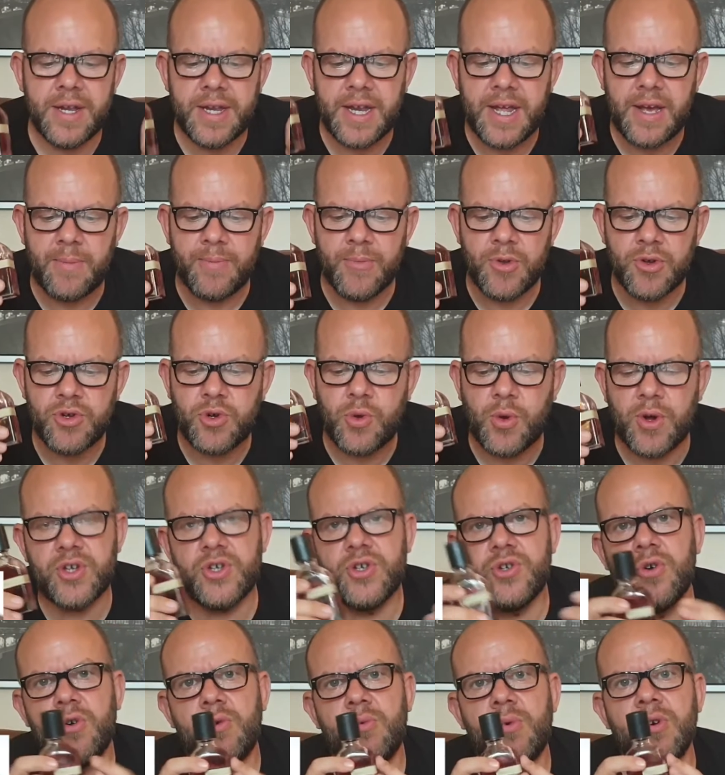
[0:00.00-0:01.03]
Now, I'm not quite
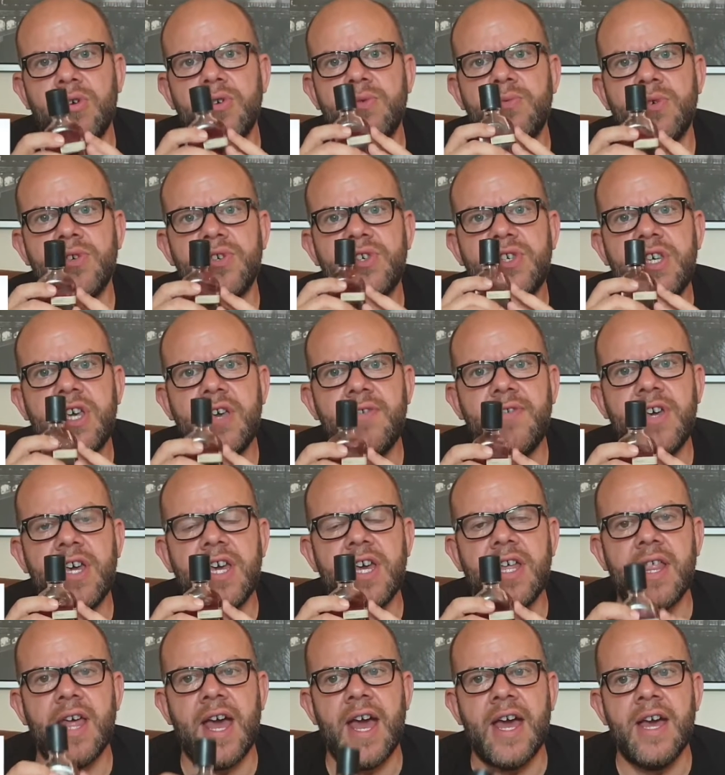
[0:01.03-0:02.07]
sure what's giving
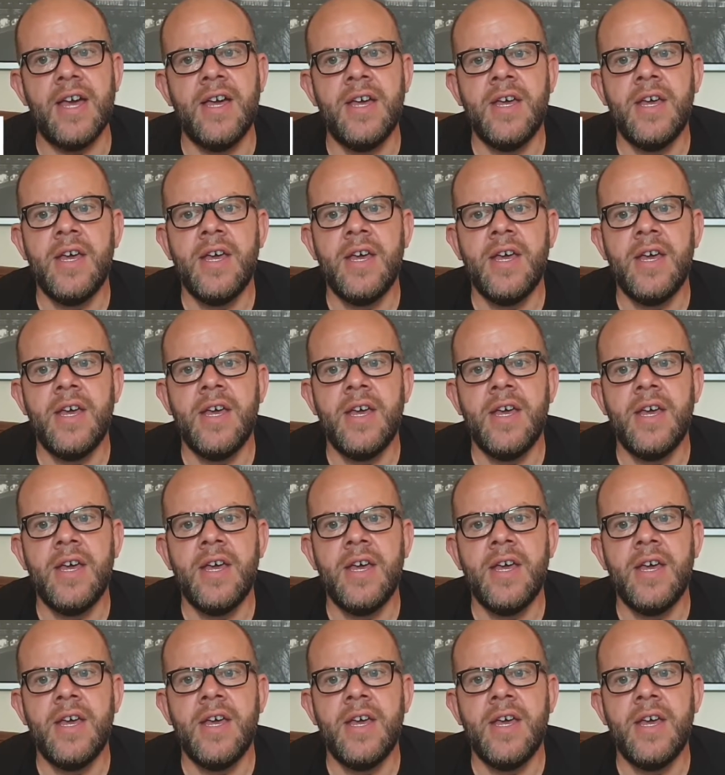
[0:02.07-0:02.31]
it that.